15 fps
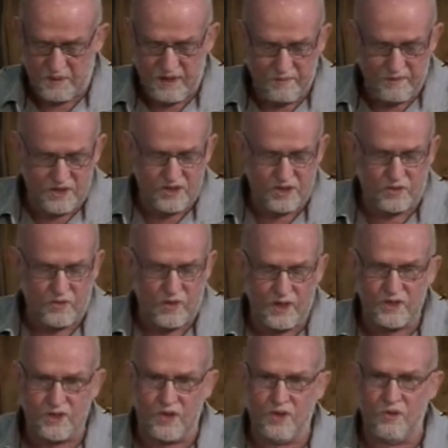me just read
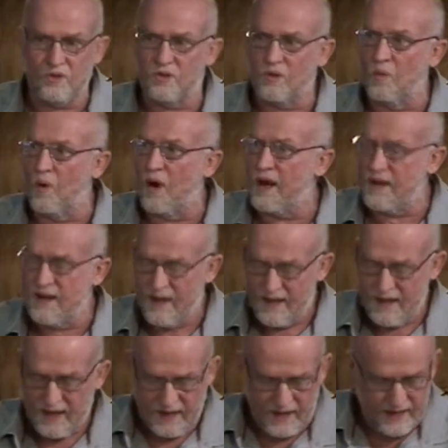to you the one,
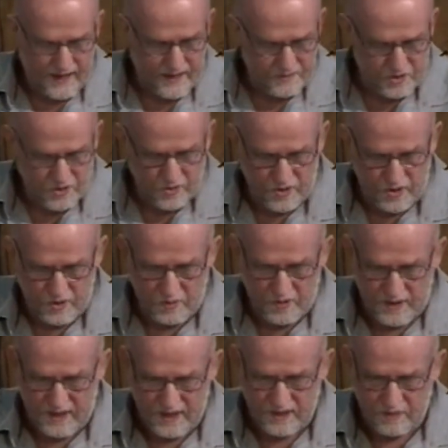and I'm sure you will
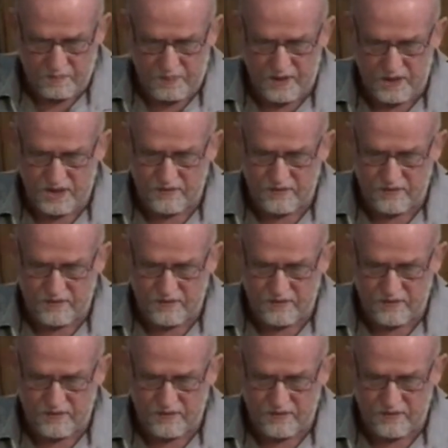get the picture.